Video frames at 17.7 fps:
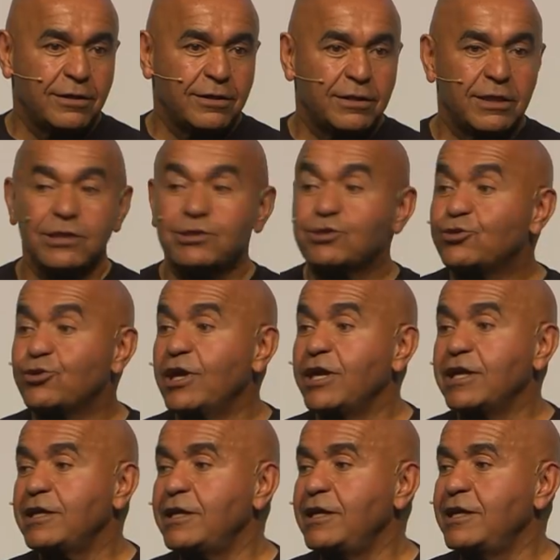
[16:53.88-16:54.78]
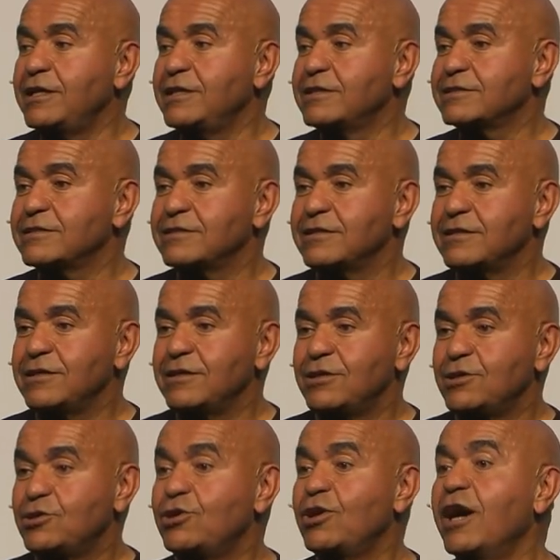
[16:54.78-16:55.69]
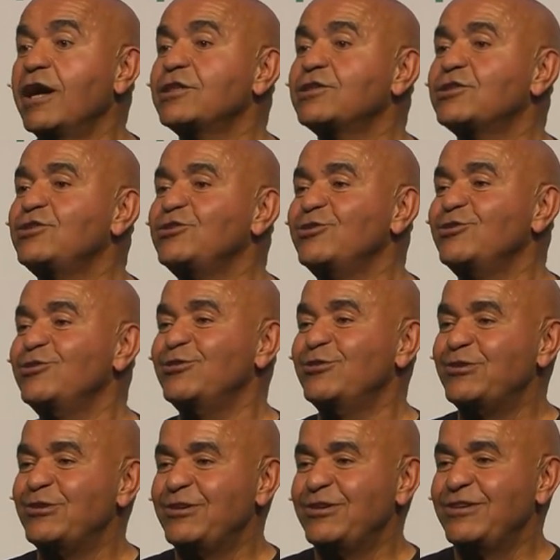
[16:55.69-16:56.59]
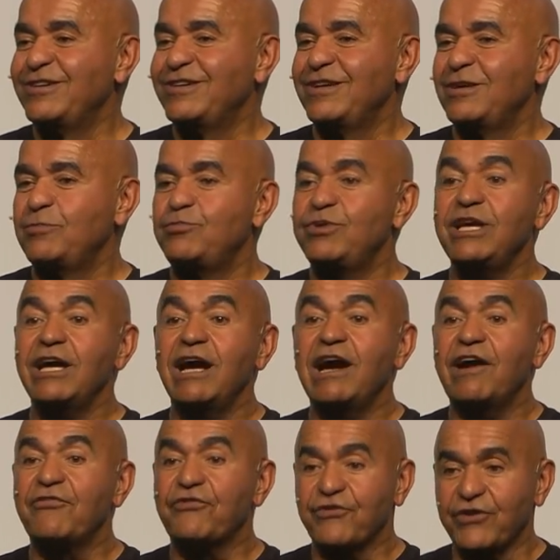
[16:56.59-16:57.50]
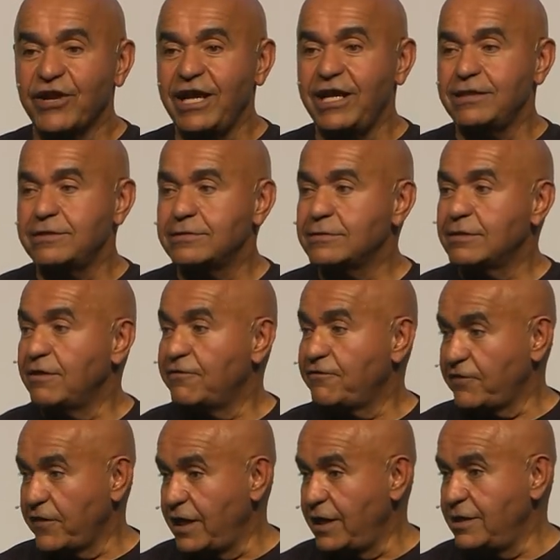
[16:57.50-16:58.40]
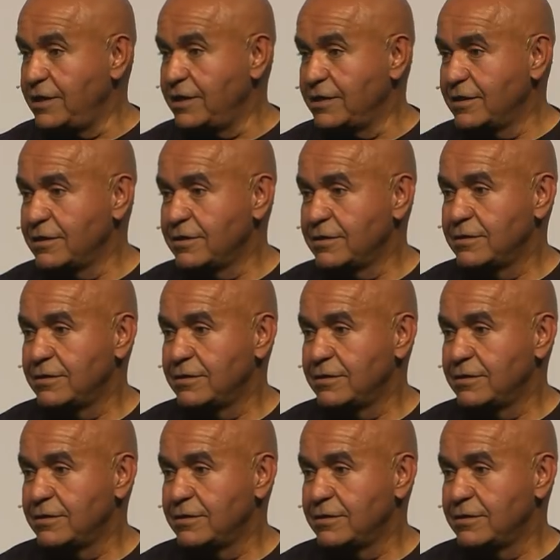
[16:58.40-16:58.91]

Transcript: The trick is not to be afraid of failure.